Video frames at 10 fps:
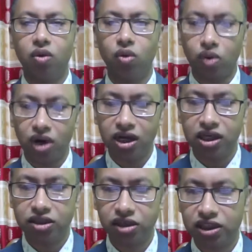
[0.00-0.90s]
Oral
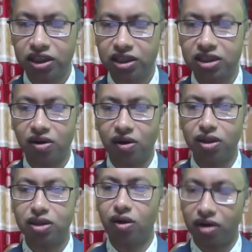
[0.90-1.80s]
literature is
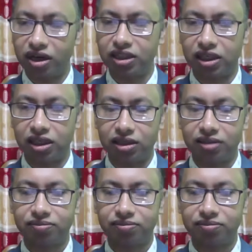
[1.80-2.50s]
called orature.